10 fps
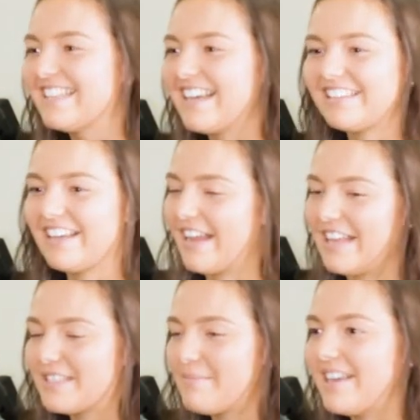Exactly. Like,
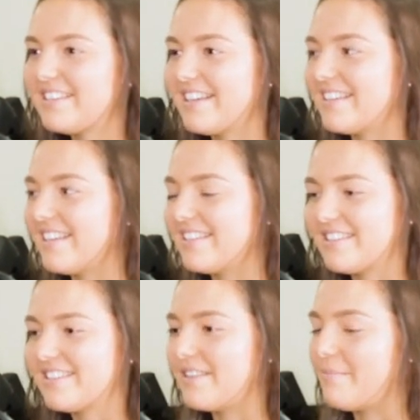it's the basics.
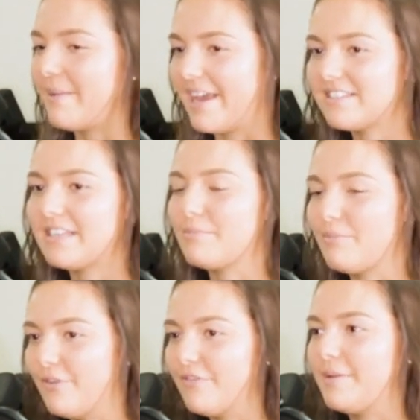It's the basic
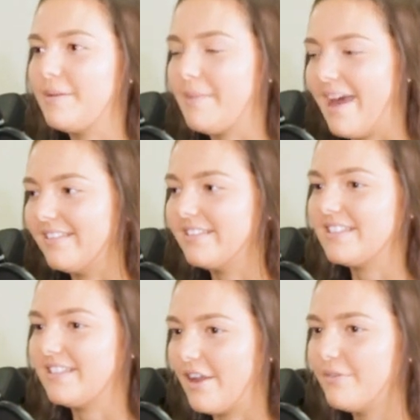movement
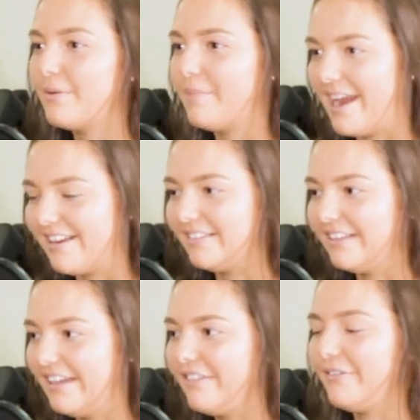patterns done
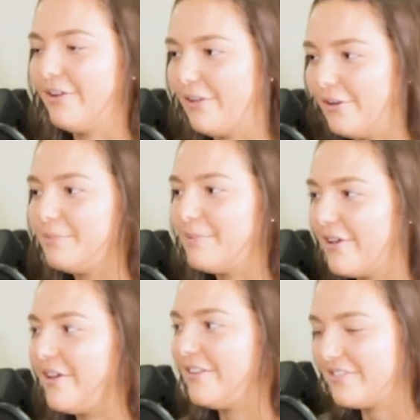repeatedly for a long
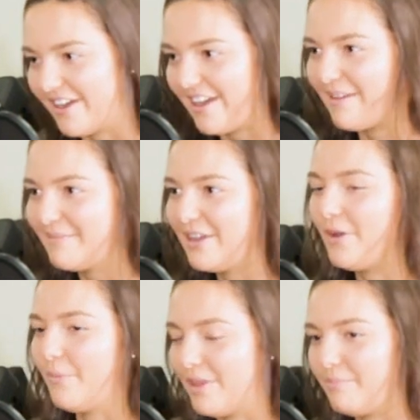period of time
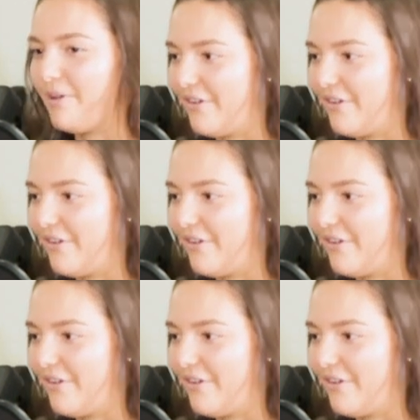with